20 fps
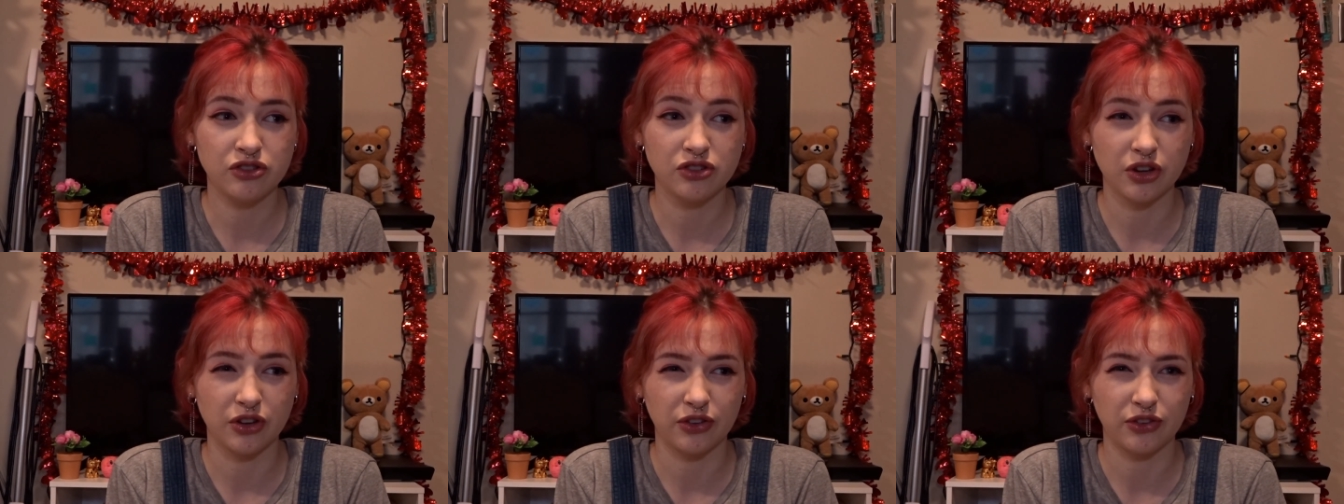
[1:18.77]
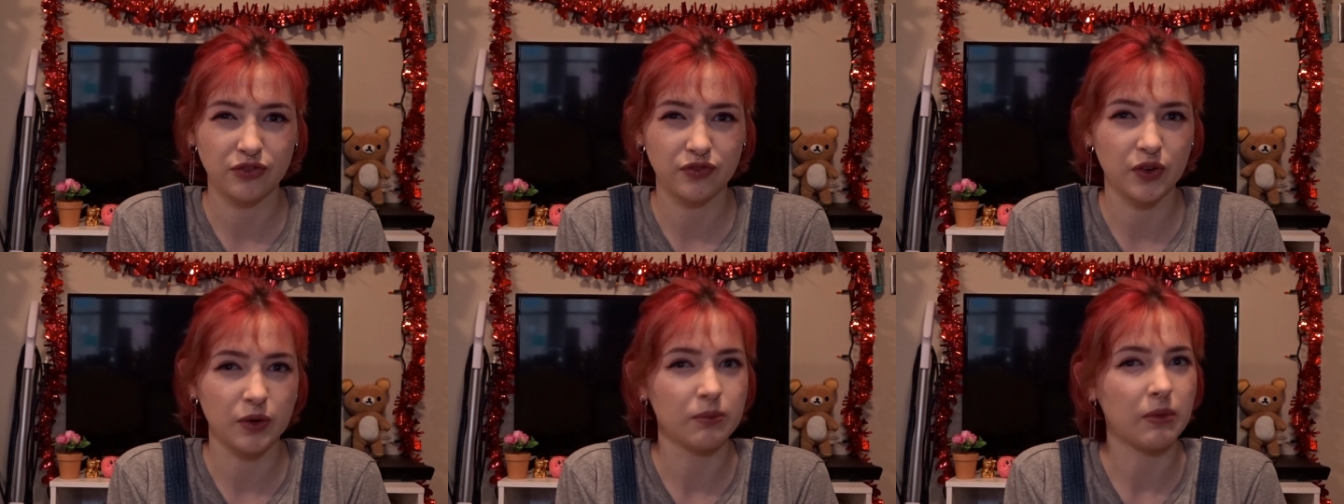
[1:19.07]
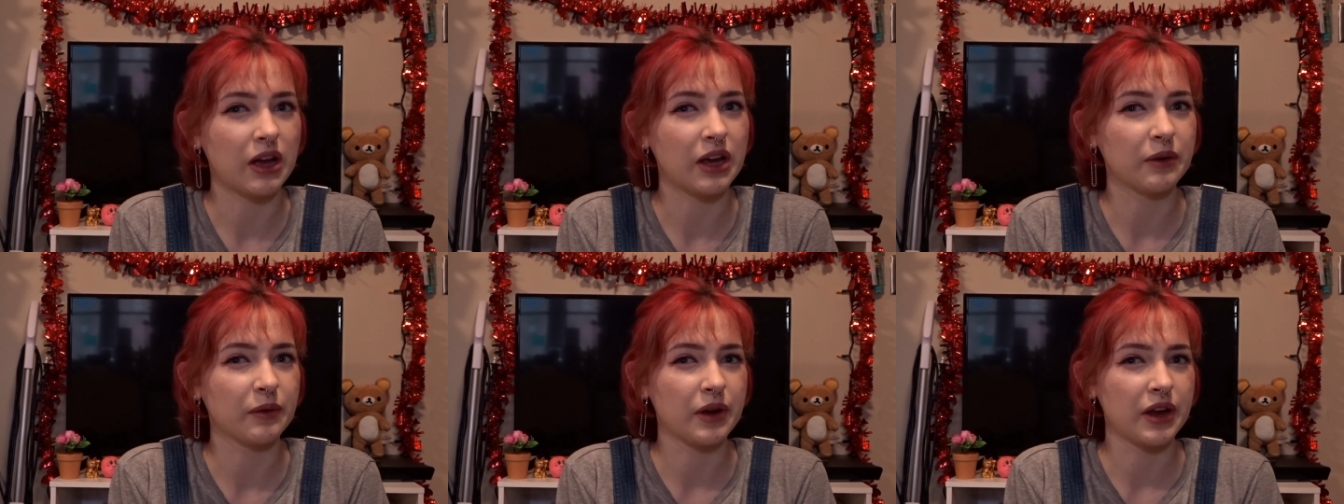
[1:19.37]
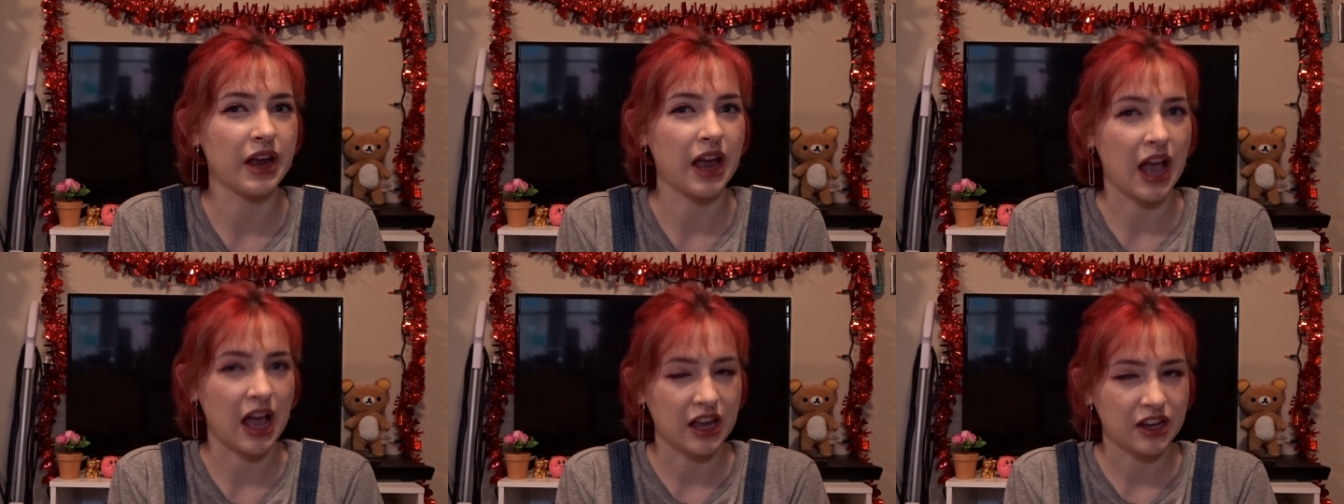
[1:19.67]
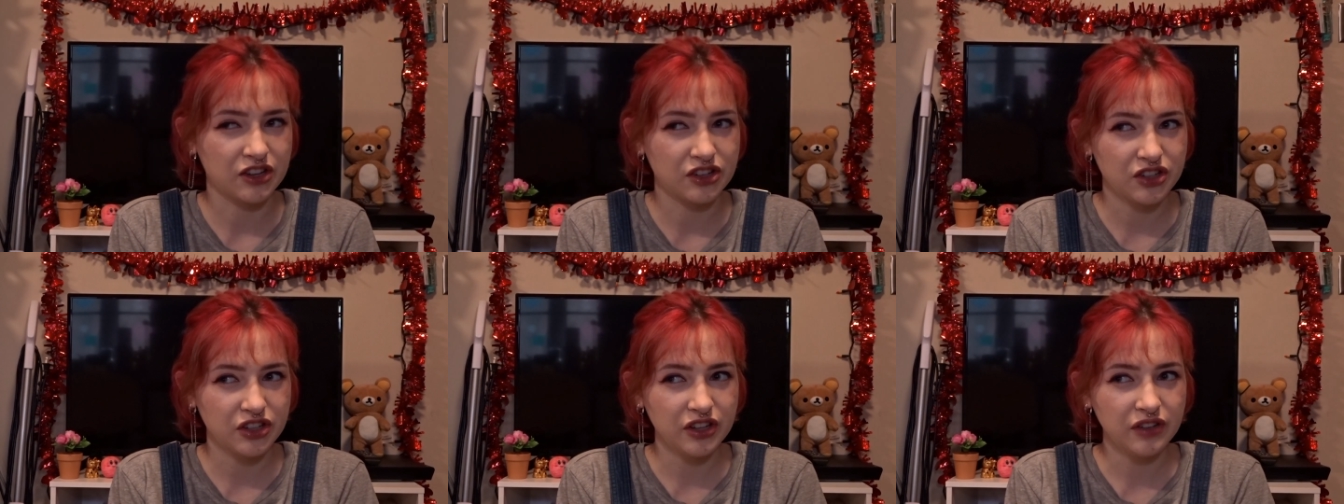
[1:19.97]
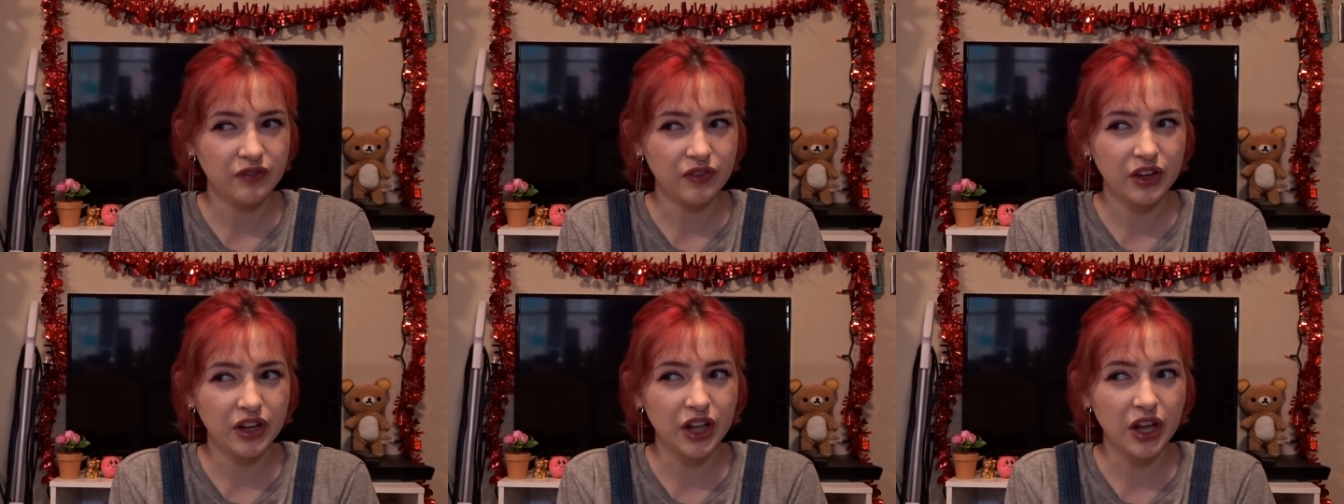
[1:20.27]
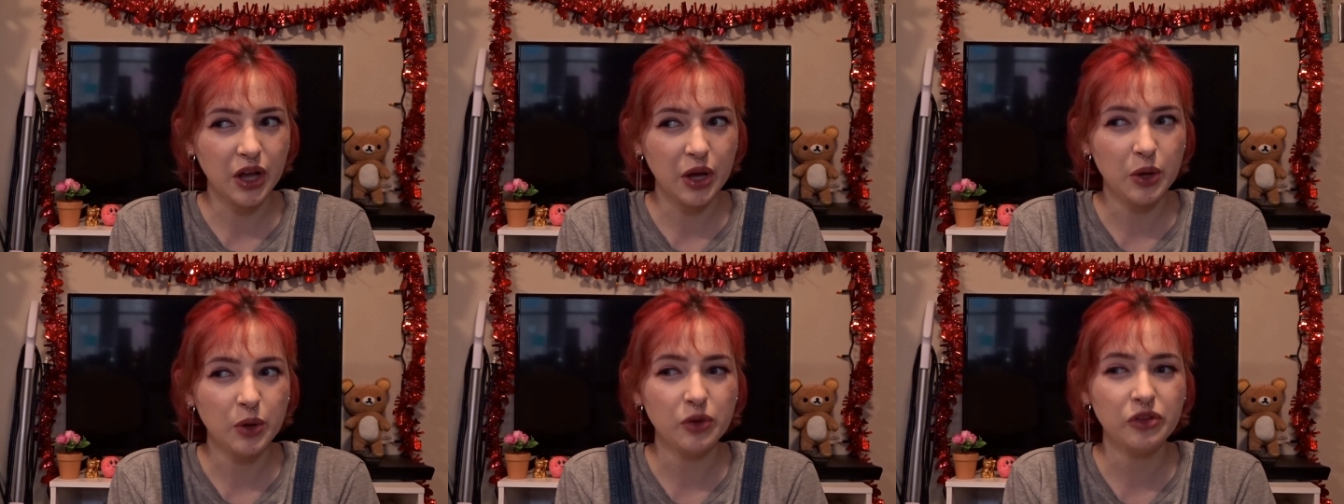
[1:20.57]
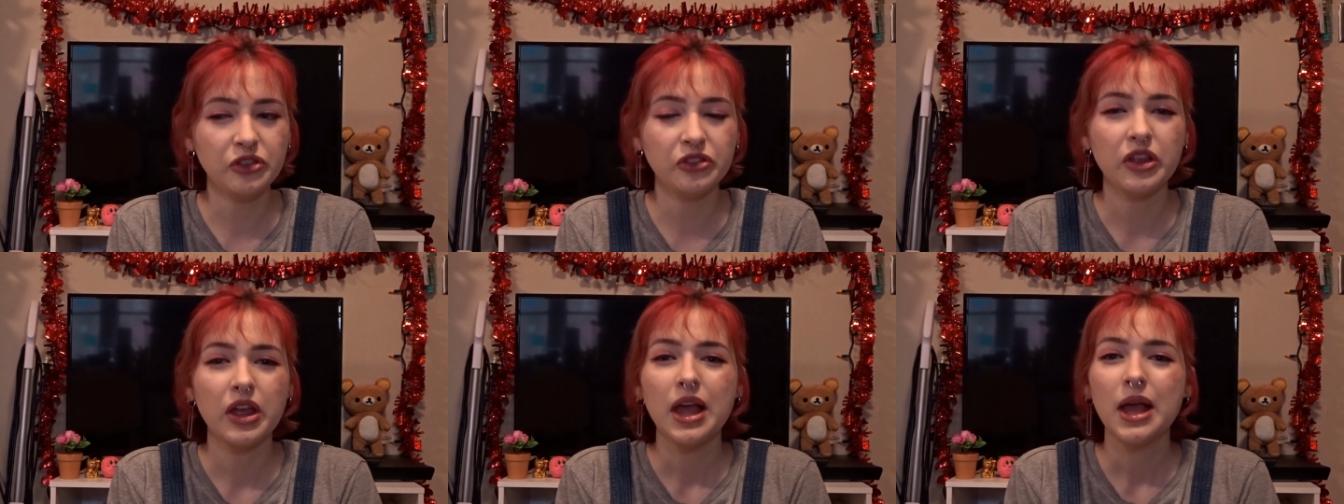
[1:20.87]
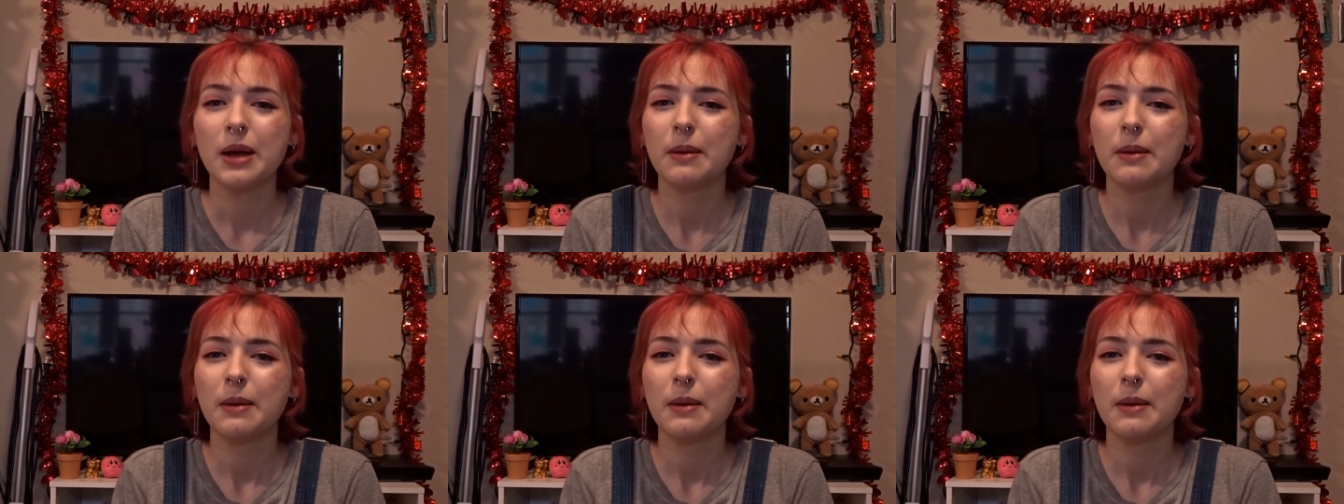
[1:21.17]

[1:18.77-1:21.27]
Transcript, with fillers: just for my reaction videos.